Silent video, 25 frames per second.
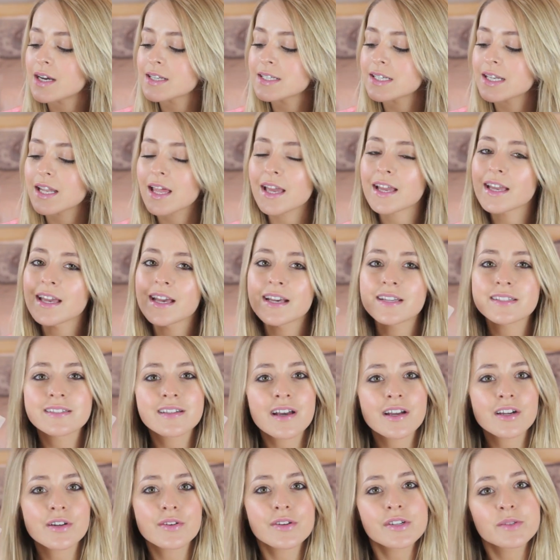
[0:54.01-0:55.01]
I did like it. It's
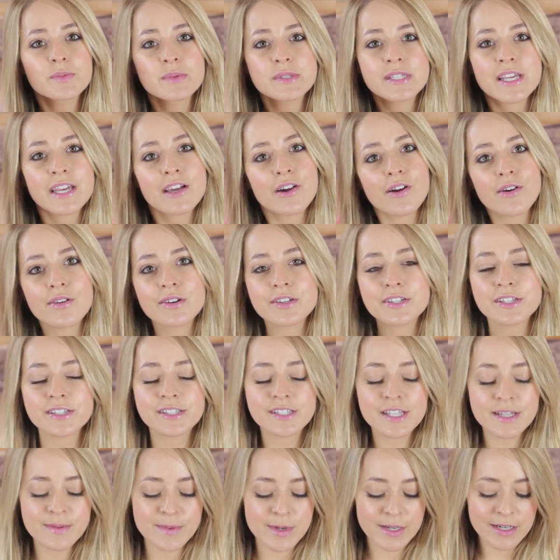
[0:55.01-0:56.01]
kind of Christmassy, orange and
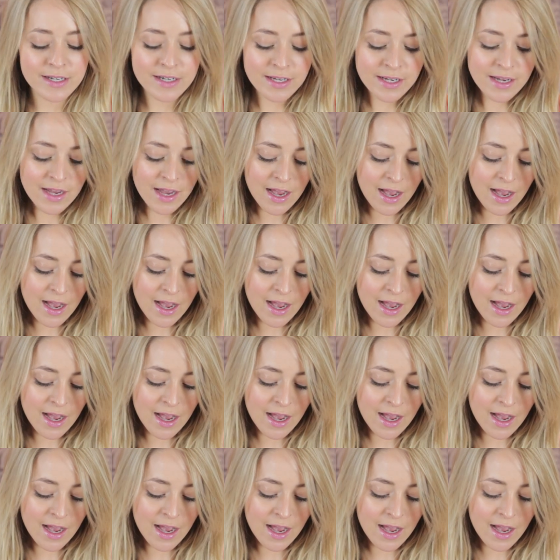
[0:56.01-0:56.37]
cinnamon.